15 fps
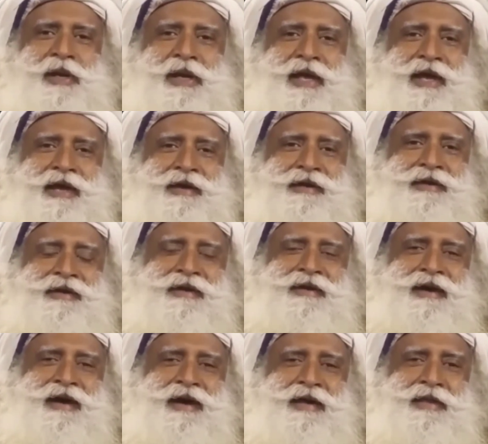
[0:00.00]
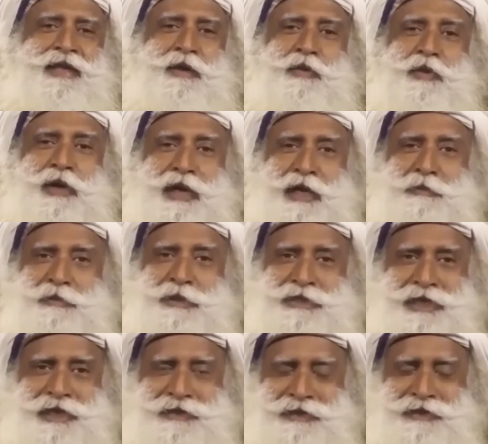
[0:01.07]
day. They wouldn't let me
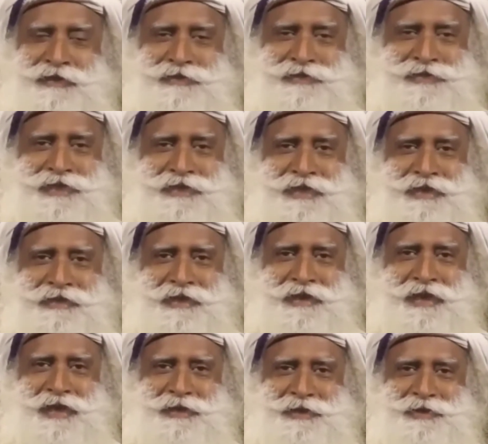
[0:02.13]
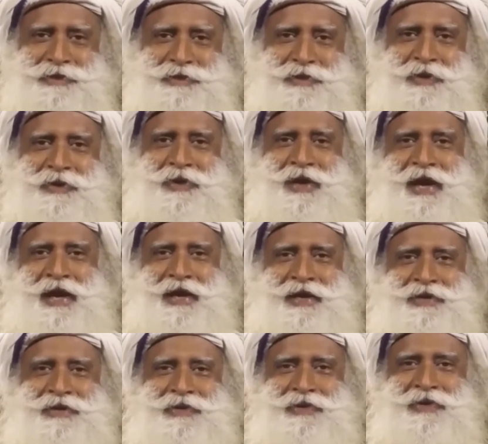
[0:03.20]
stay there in the night, so I
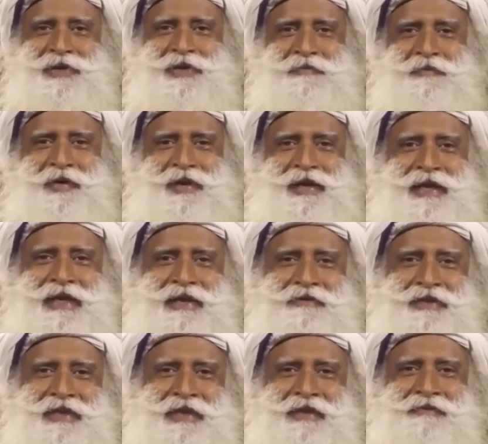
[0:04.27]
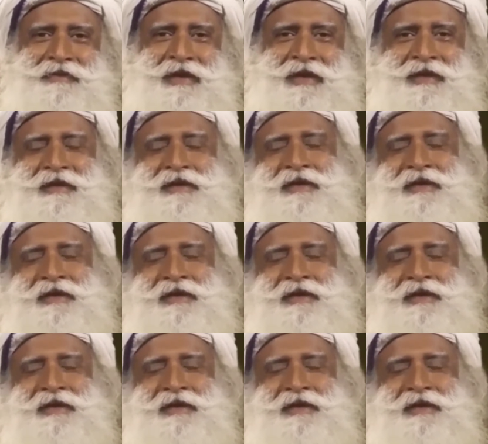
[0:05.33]
had to go in the morning, leave in the evening.